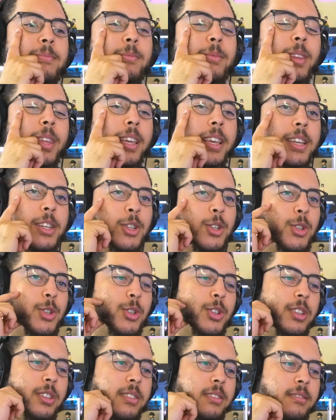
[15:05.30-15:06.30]
Yeah, she's
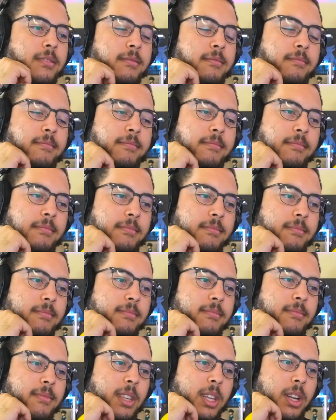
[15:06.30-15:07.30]
just,
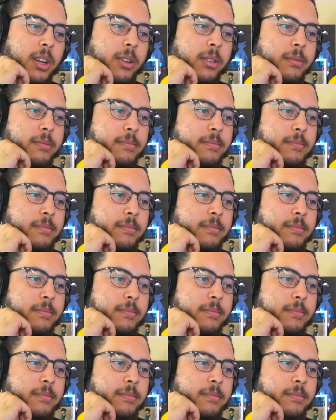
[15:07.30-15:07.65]
you know.